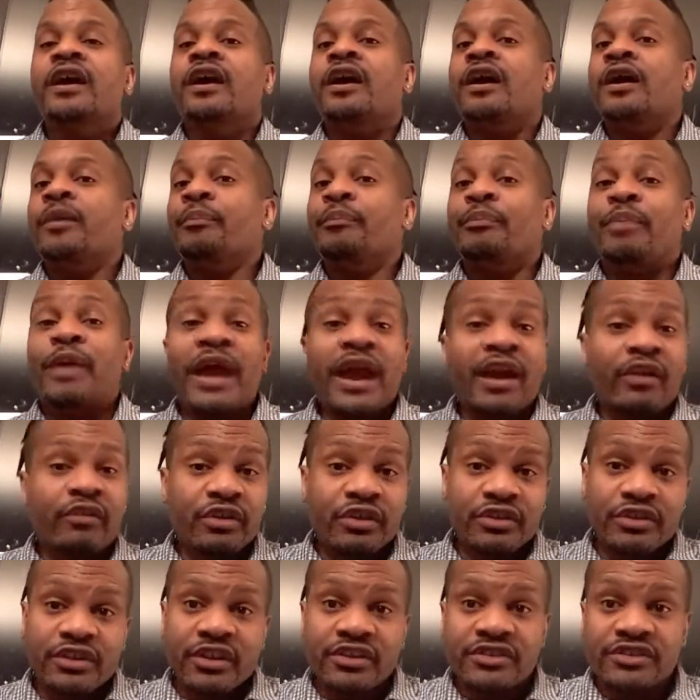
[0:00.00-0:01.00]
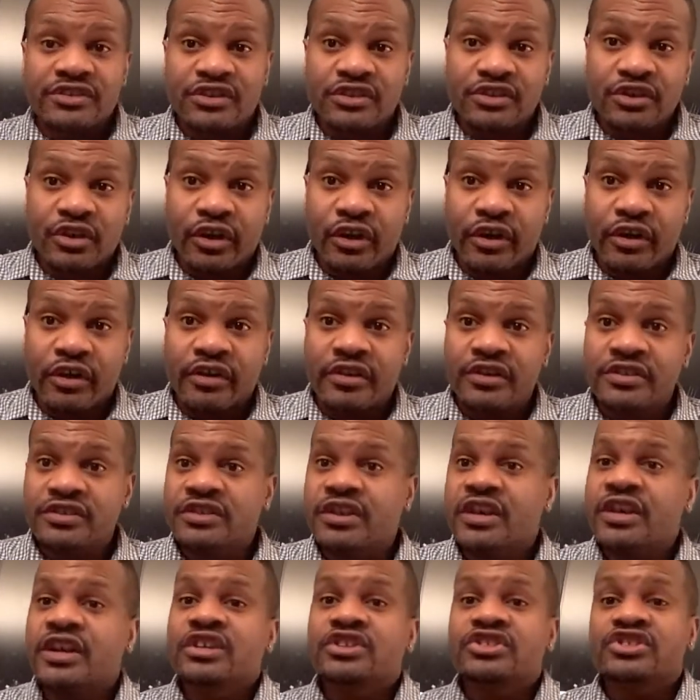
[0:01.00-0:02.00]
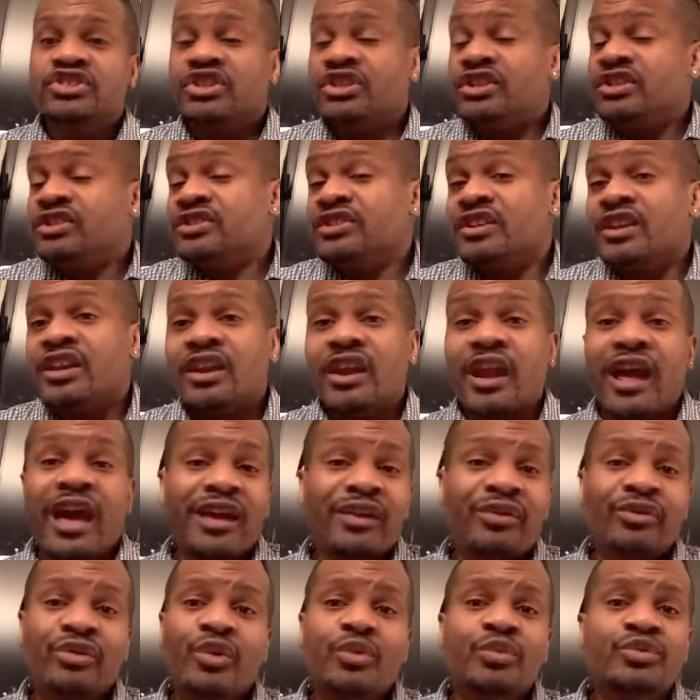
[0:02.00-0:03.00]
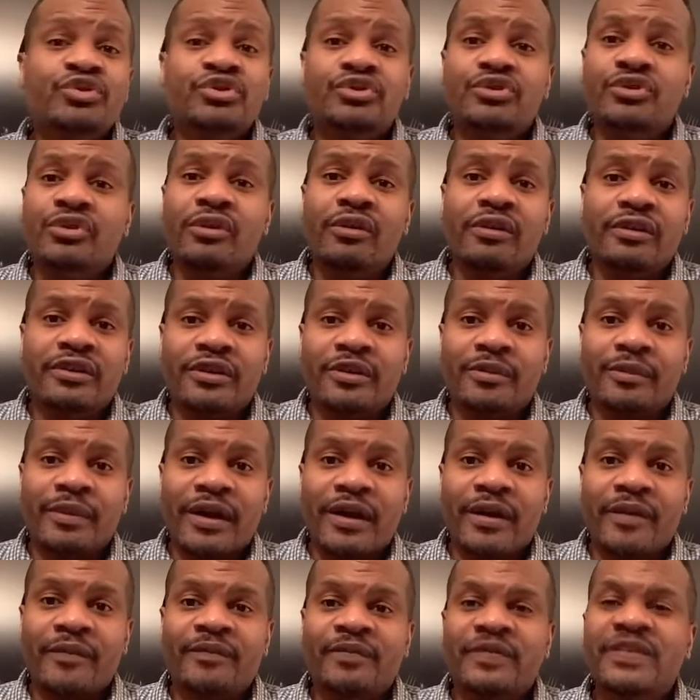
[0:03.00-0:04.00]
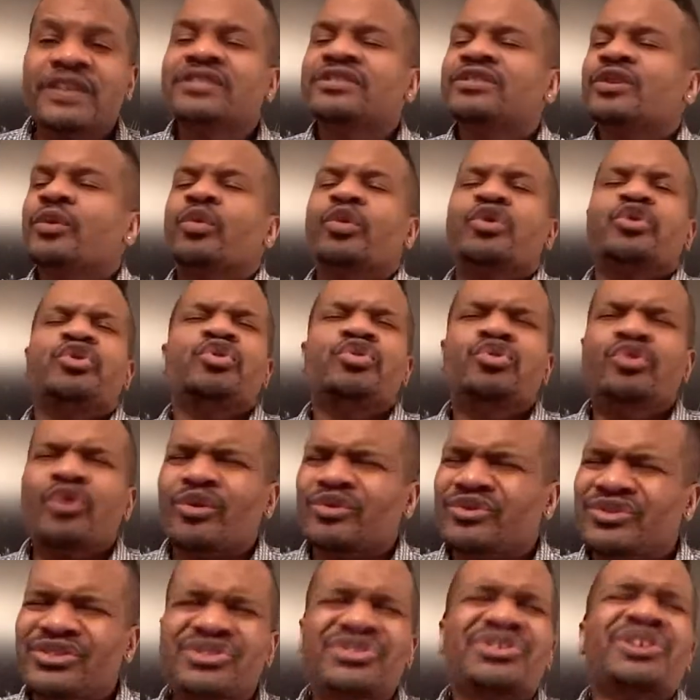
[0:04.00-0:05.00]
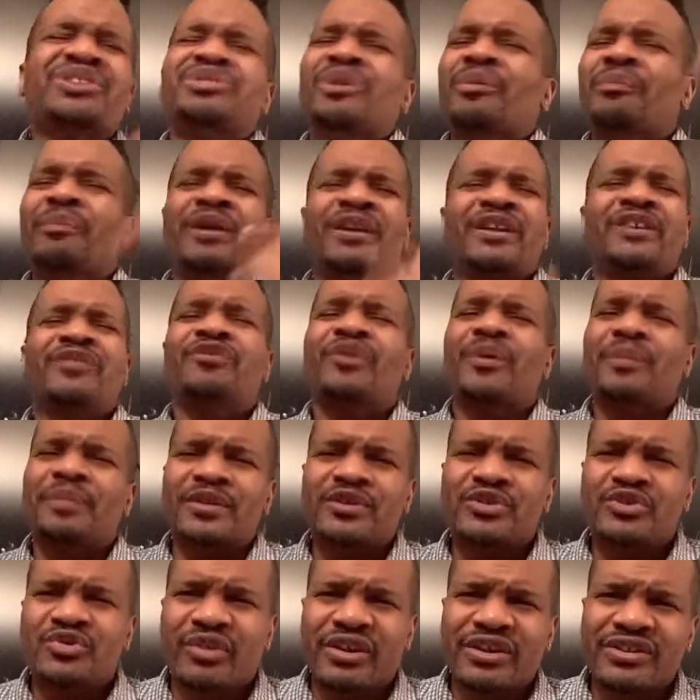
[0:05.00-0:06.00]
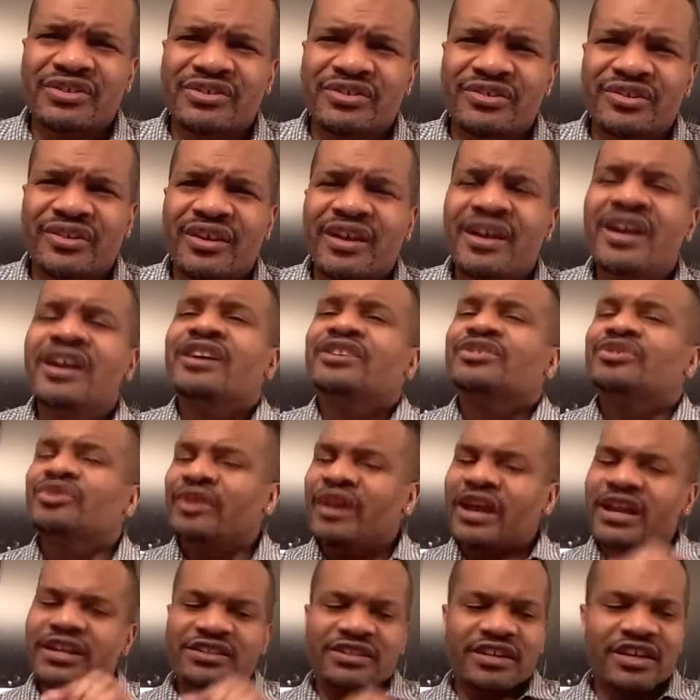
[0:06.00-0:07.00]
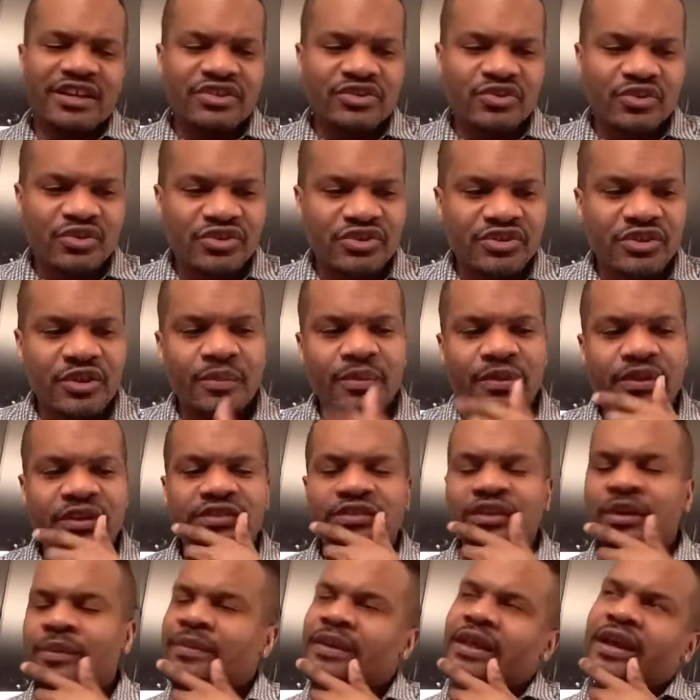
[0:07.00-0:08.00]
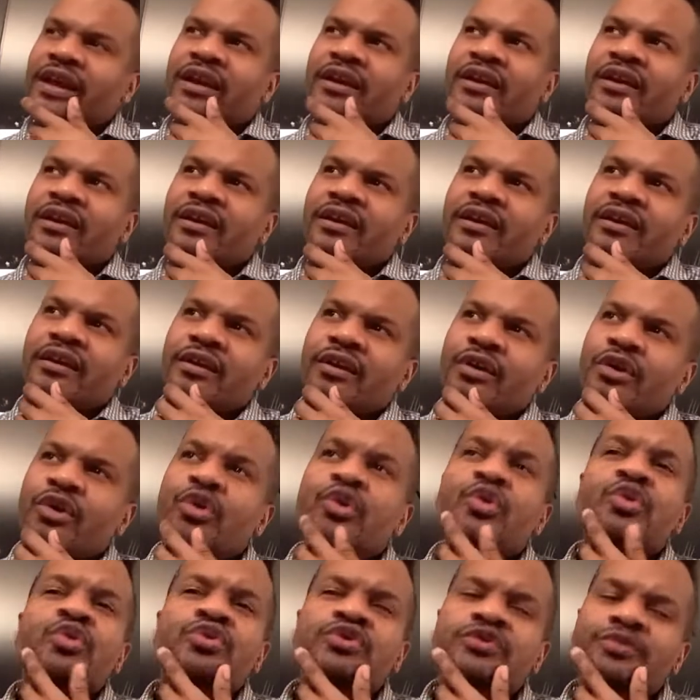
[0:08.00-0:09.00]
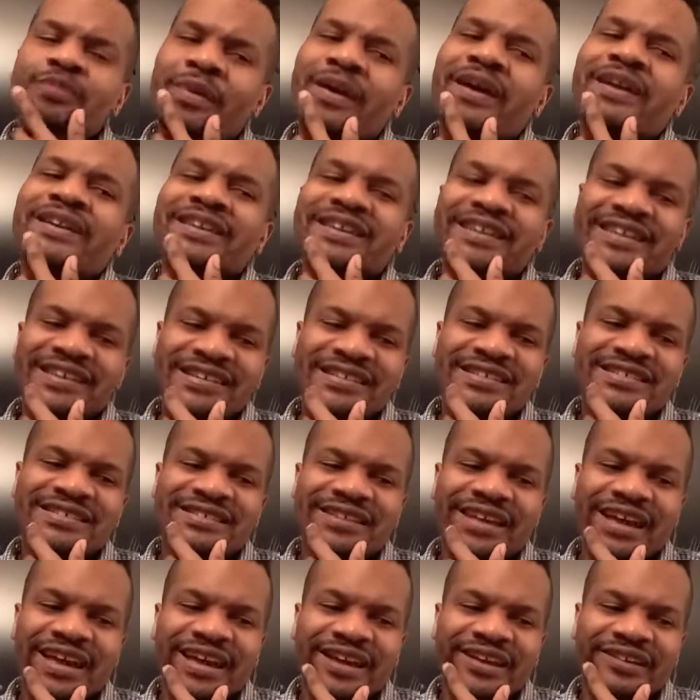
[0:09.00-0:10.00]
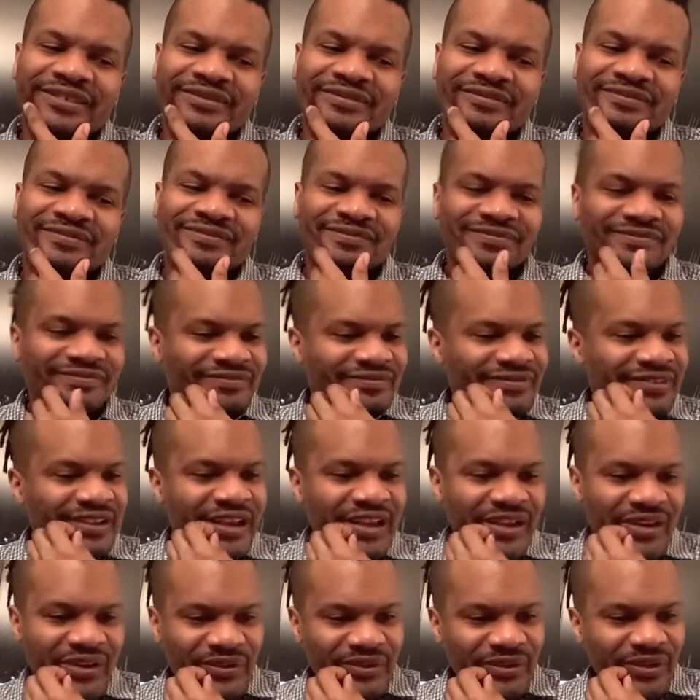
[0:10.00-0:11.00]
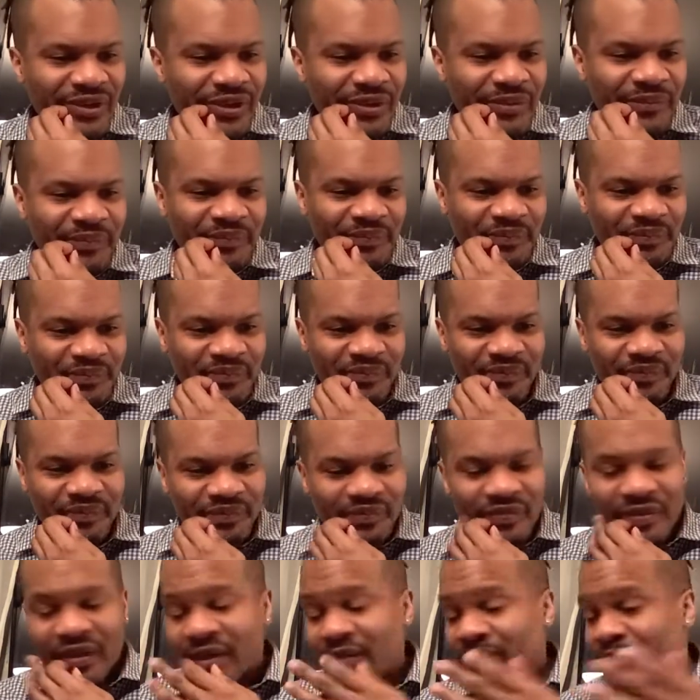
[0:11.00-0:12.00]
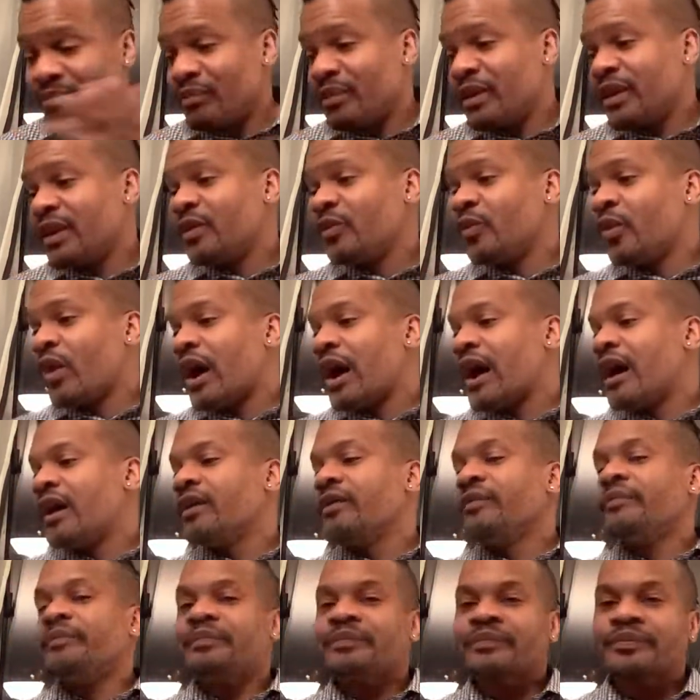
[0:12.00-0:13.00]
Barry thinks it's hers. She's saying, I don't know what you're talking about. He said, well, just get the money from the dresser. So that's interesting because I'm like, whose money is that? I don't know. Meanwhile,